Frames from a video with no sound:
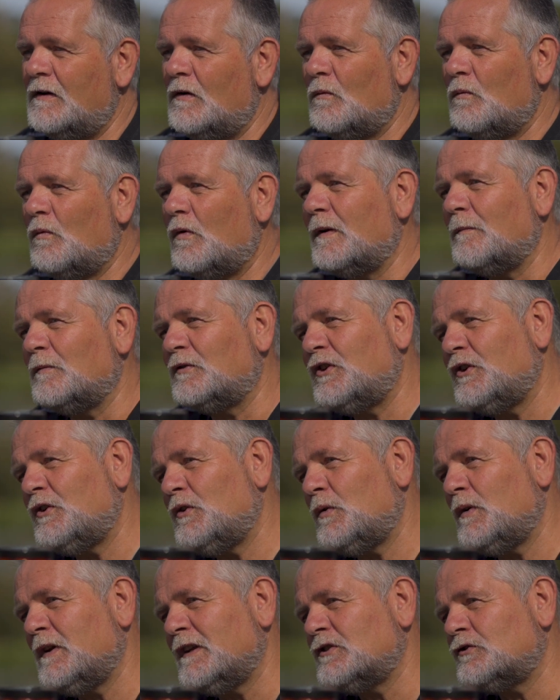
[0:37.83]
What I'm
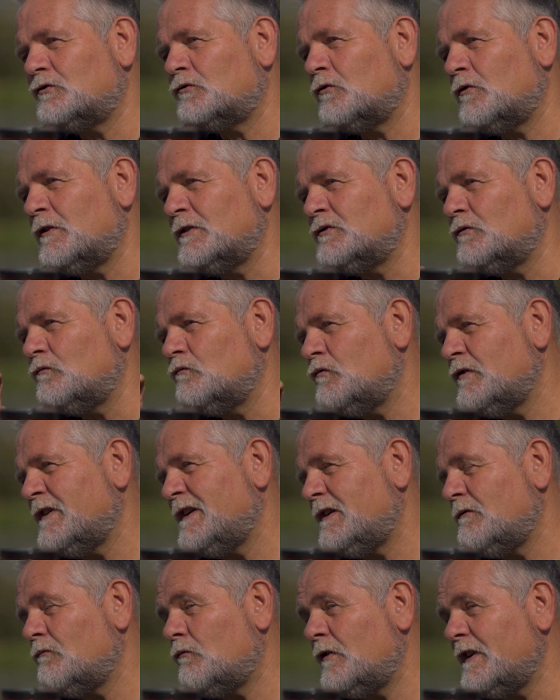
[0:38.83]
doing is trying to
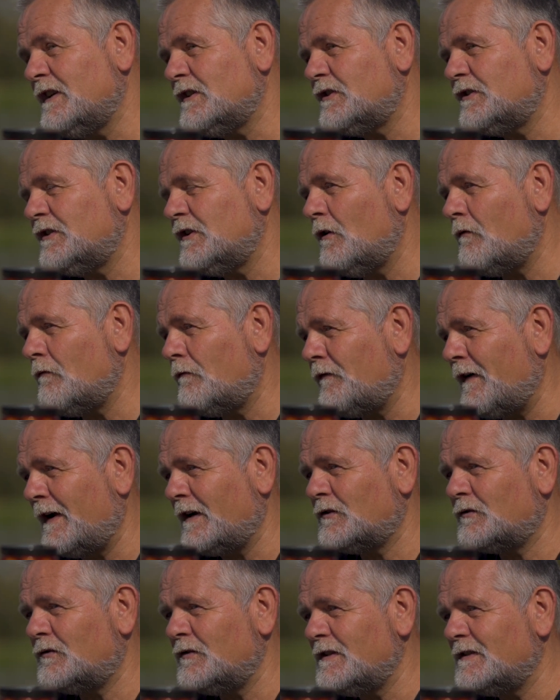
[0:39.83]
really reach the
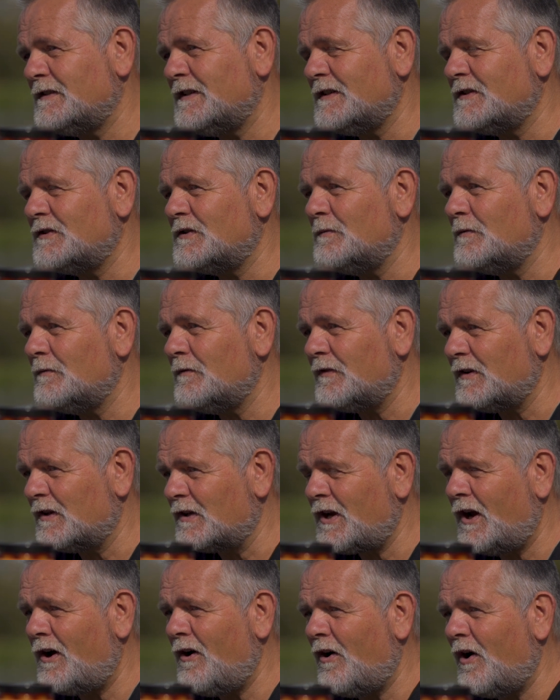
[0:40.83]
olfactory system of the
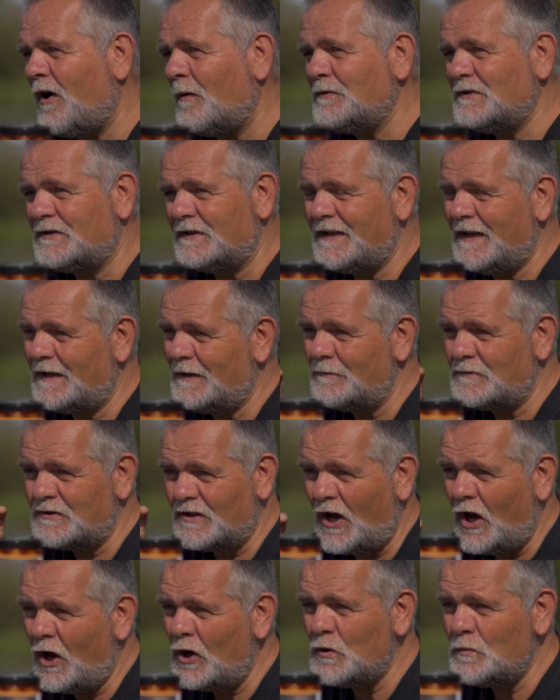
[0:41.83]
carp to get them to
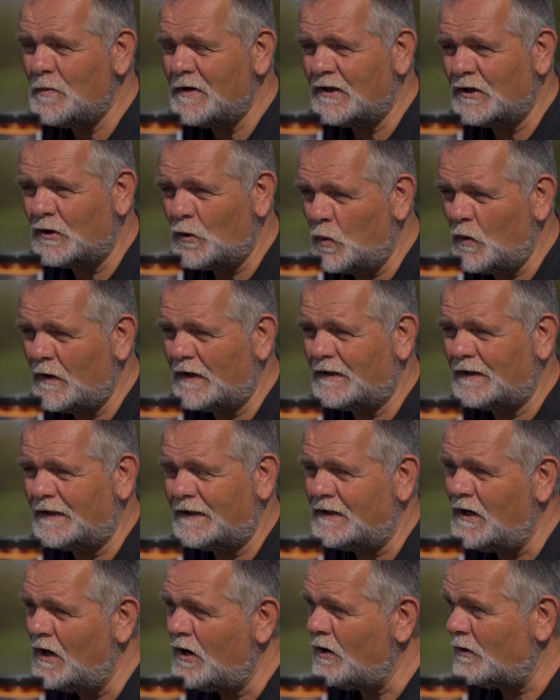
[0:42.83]
home in quickly
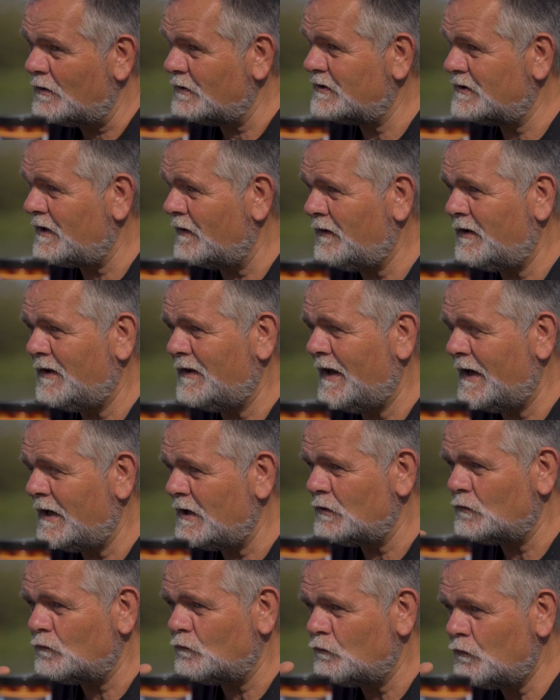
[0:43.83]
on something that
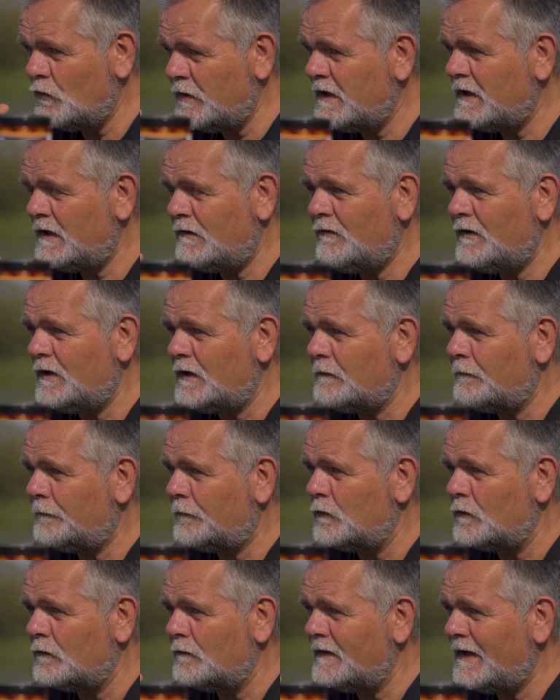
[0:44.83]
is really
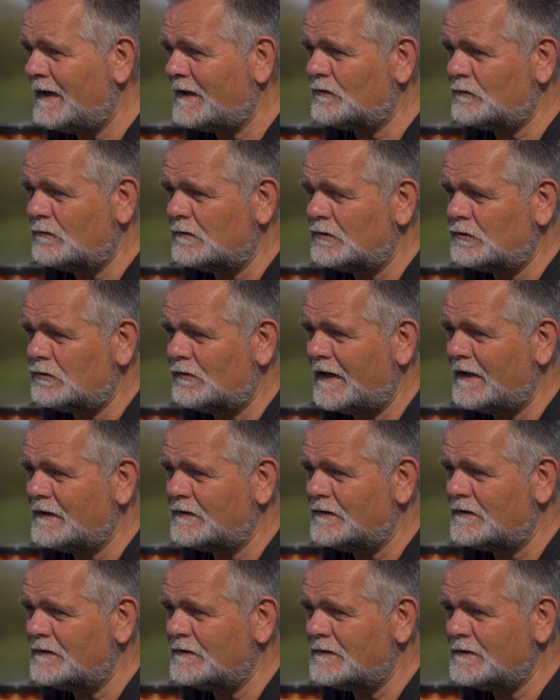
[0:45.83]
full of natural
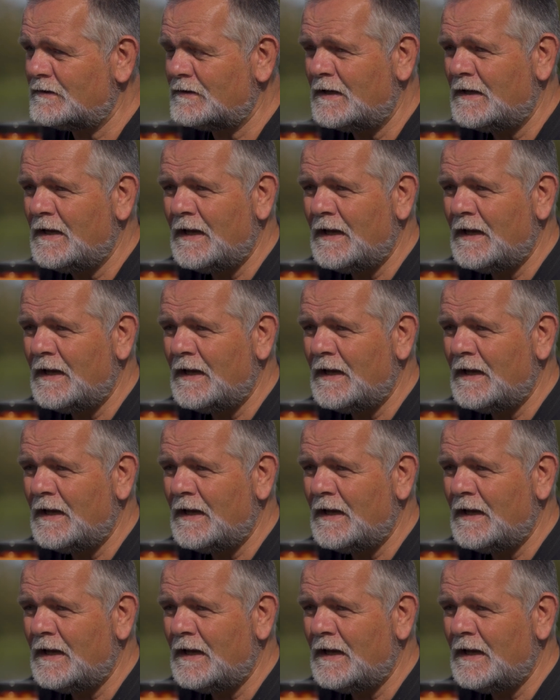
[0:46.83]
attractants